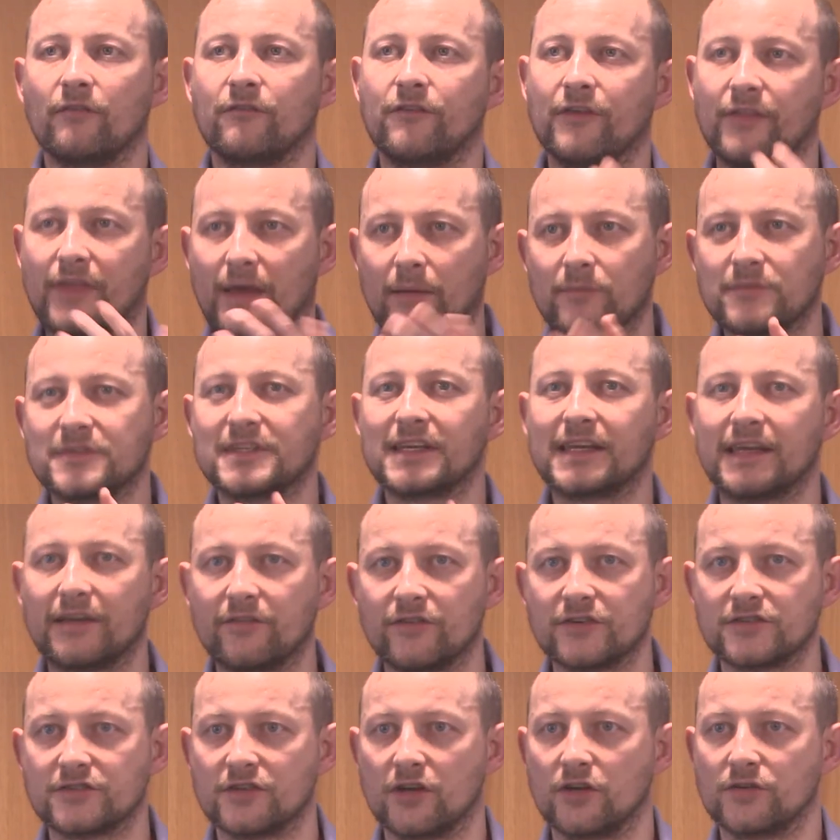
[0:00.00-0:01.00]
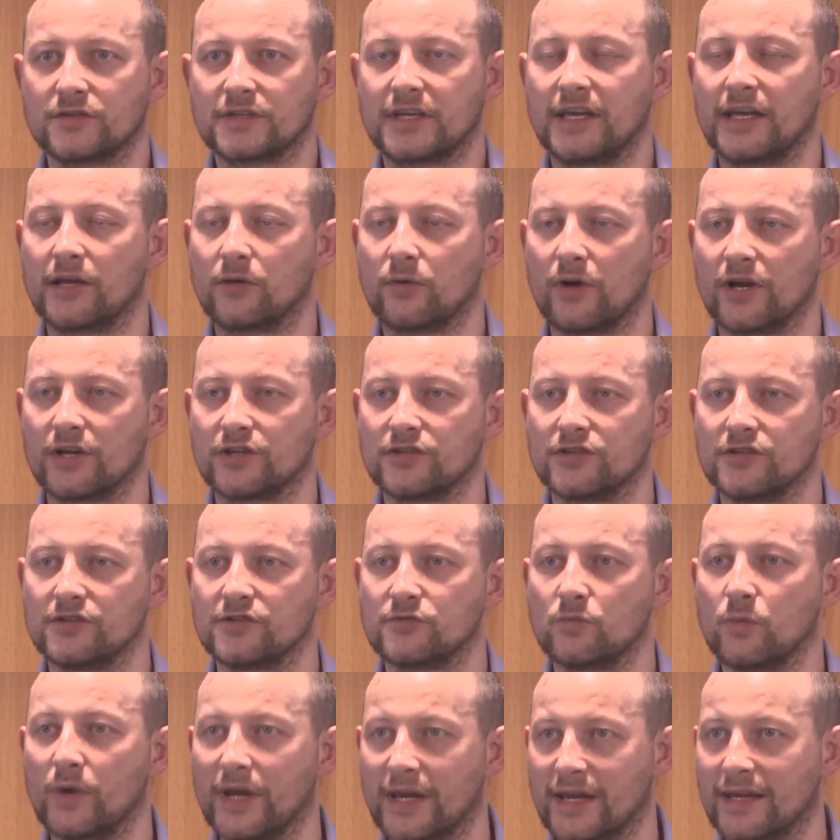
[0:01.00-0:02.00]
them to give us those key
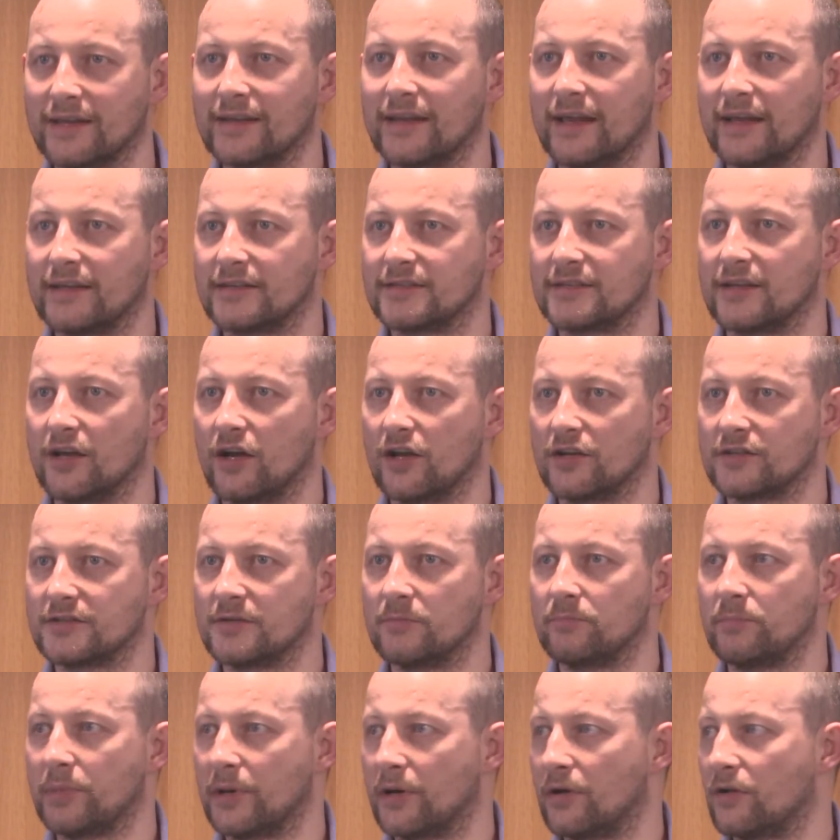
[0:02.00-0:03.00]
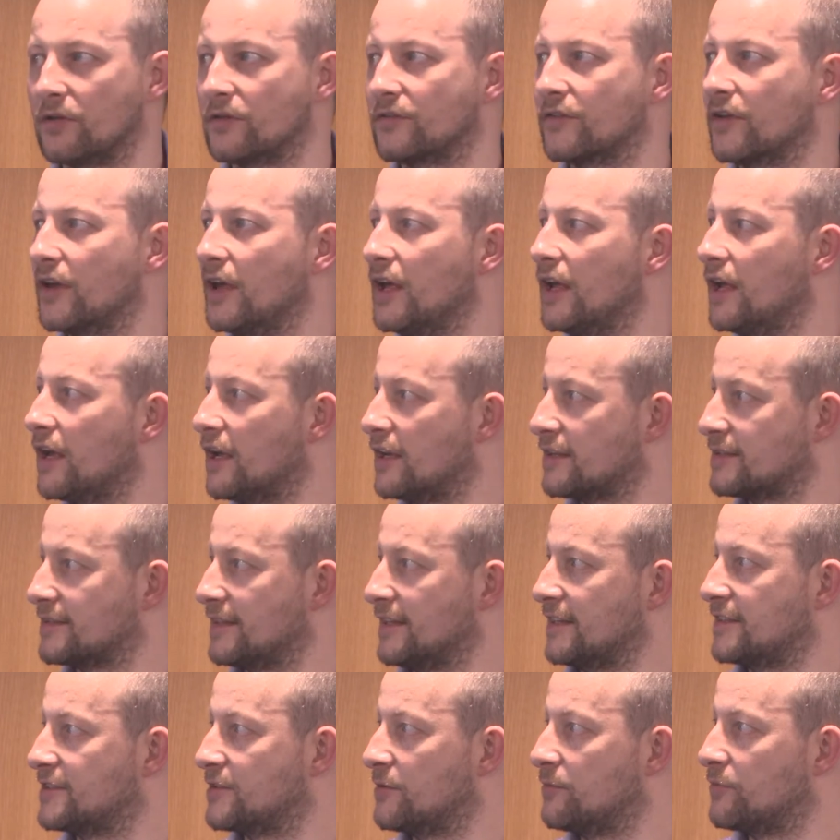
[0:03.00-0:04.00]
questions, we can then start to build a
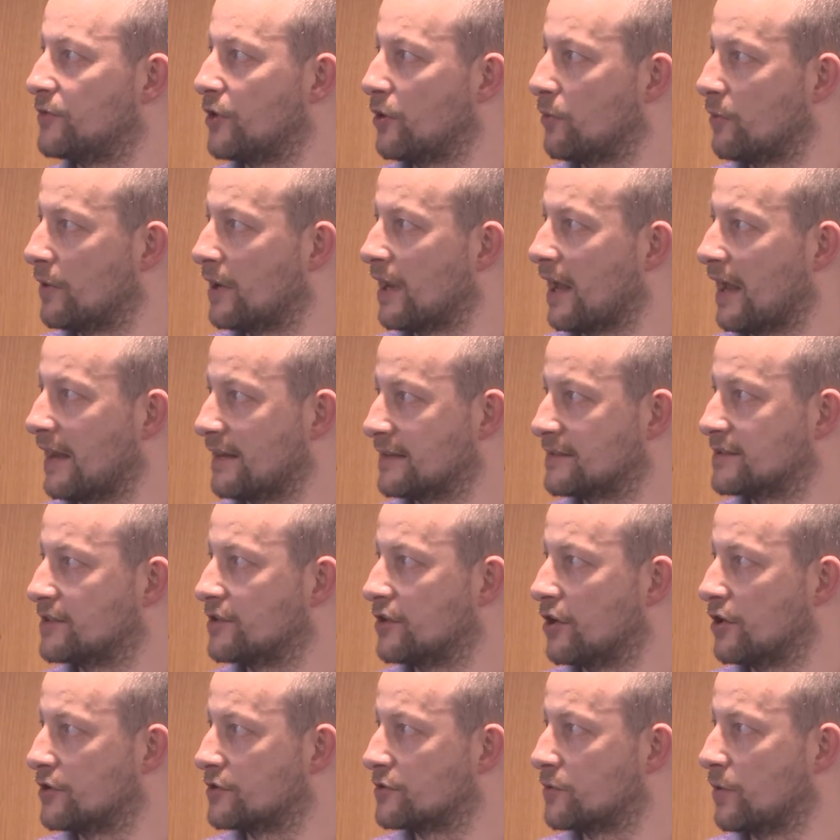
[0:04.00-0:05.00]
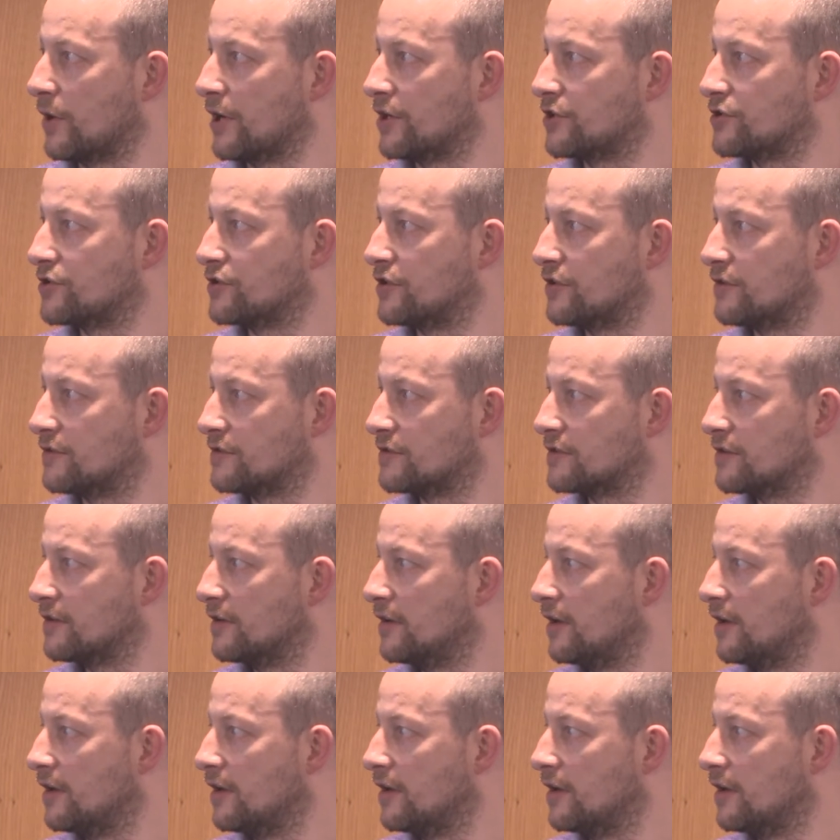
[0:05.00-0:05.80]
system that will answer those questions.